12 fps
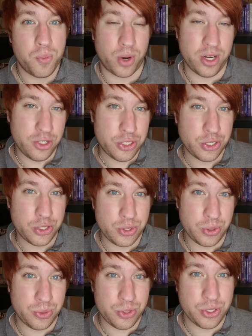British
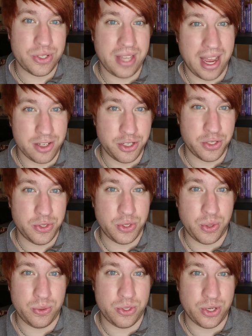soldiers, Hessian
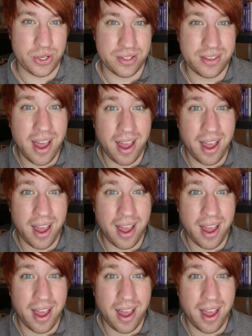soldiers,